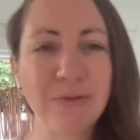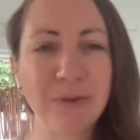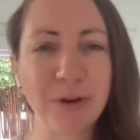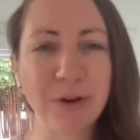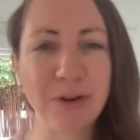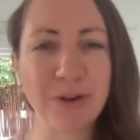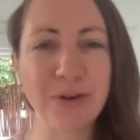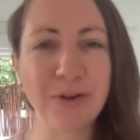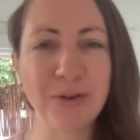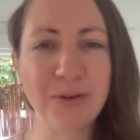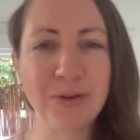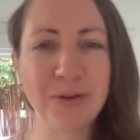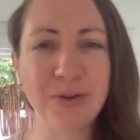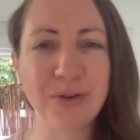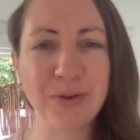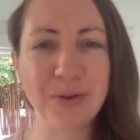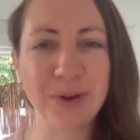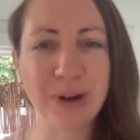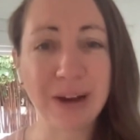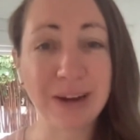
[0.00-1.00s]
for you
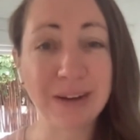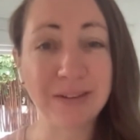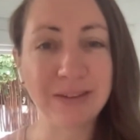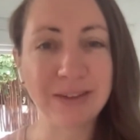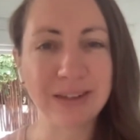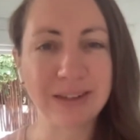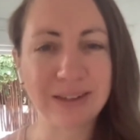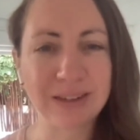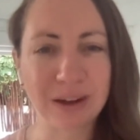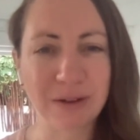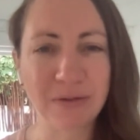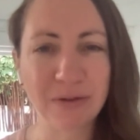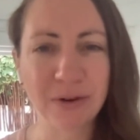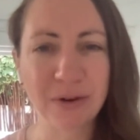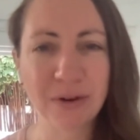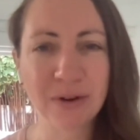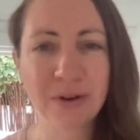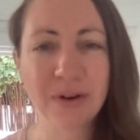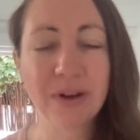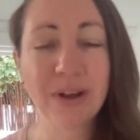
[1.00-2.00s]
to kind of
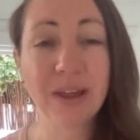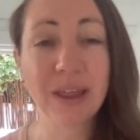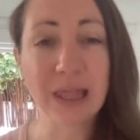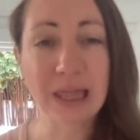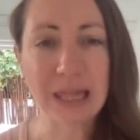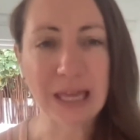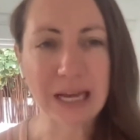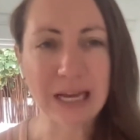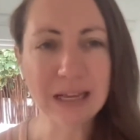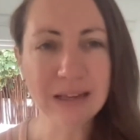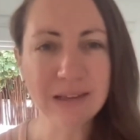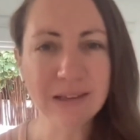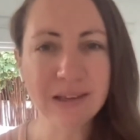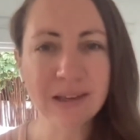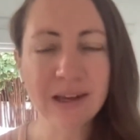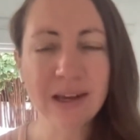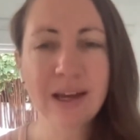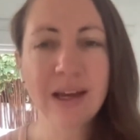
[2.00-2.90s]
discover this.